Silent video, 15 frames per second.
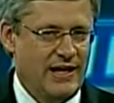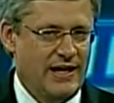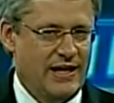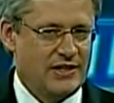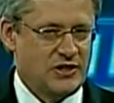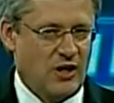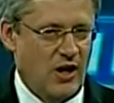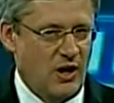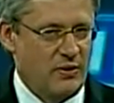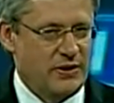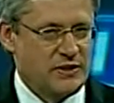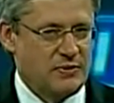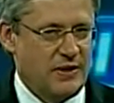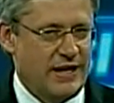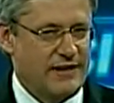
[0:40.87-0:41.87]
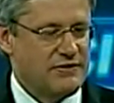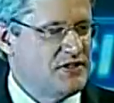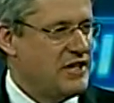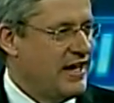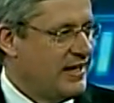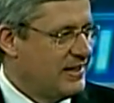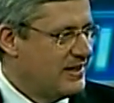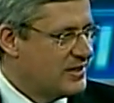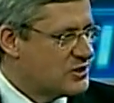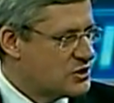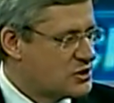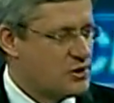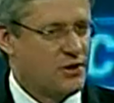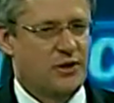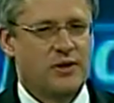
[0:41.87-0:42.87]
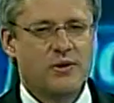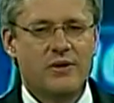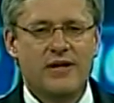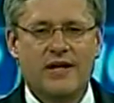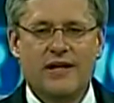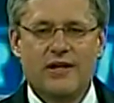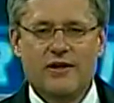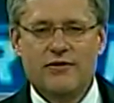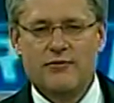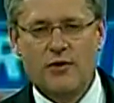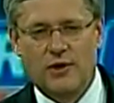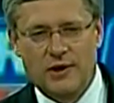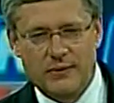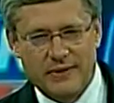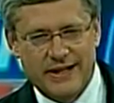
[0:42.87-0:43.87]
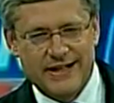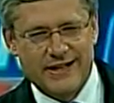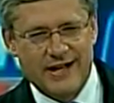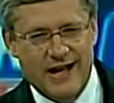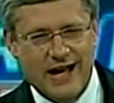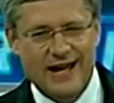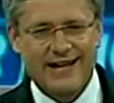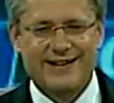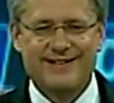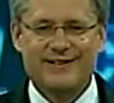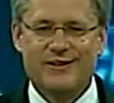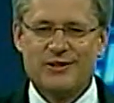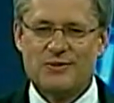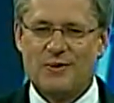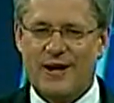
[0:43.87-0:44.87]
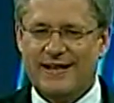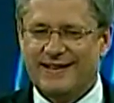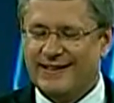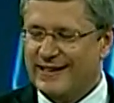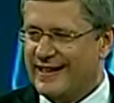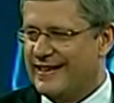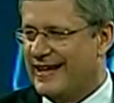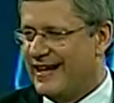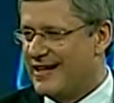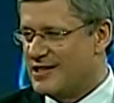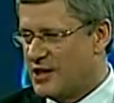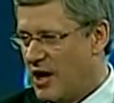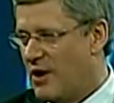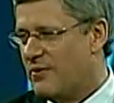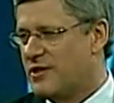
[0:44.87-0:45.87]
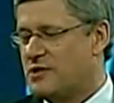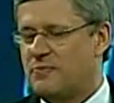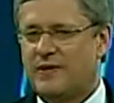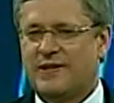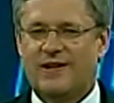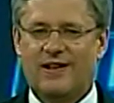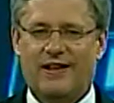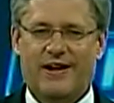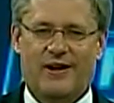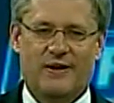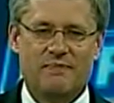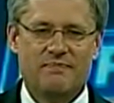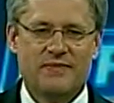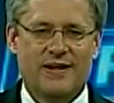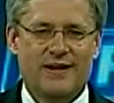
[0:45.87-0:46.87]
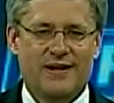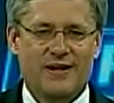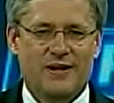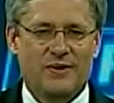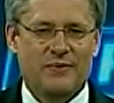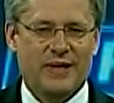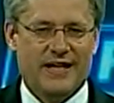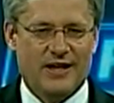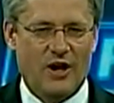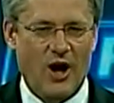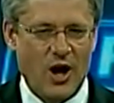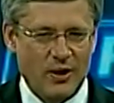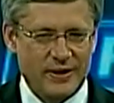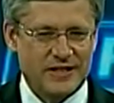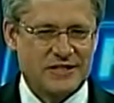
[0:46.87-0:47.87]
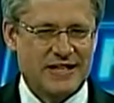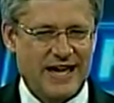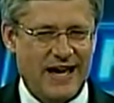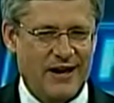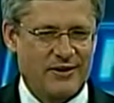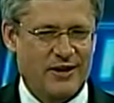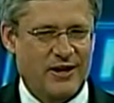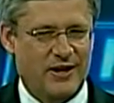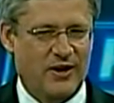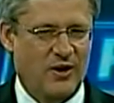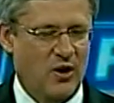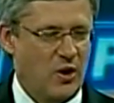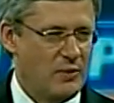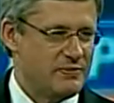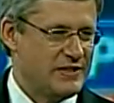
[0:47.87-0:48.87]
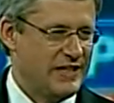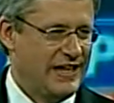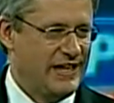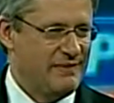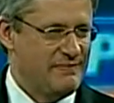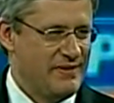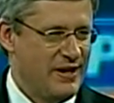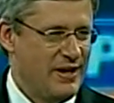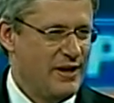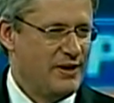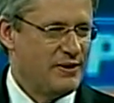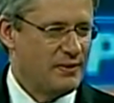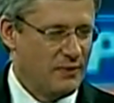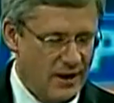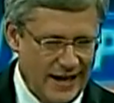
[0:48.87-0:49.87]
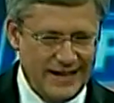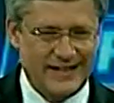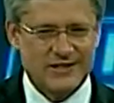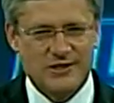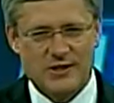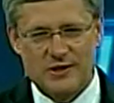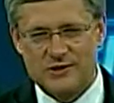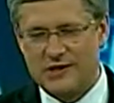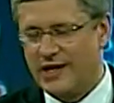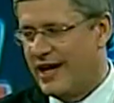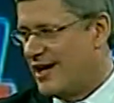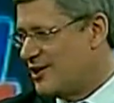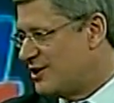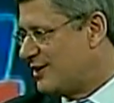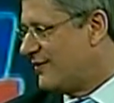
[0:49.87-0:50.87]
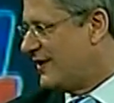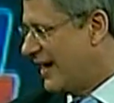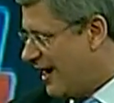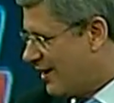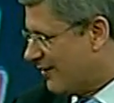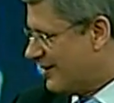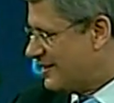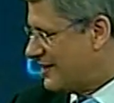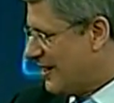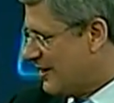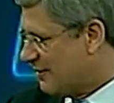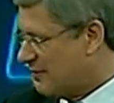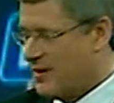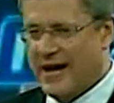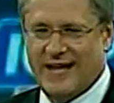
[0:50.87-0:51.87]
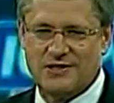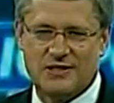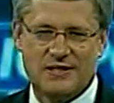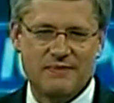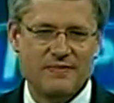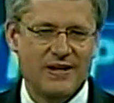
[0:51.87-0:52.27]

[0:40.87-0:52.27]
It's always what I've said, and it's true. For Lorene and I, there's one thing that has always been clear. We can always count on our home team, the Riding Association of Calgary Southwest.